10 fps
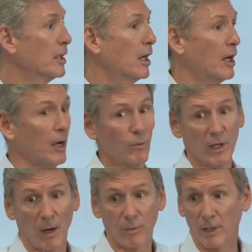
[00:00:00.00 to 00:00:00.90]
Um,
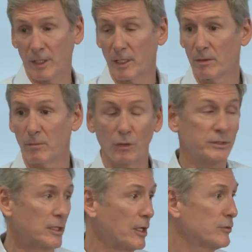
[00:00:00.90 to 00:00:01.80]
we operate, in, most
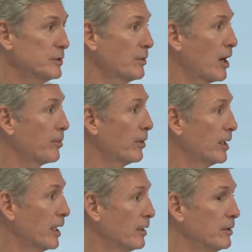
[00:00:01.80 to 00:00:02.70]
of the countries we
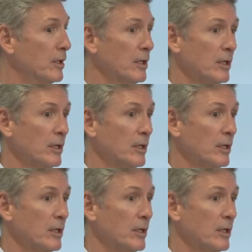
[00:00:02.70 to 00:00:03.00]
operate in,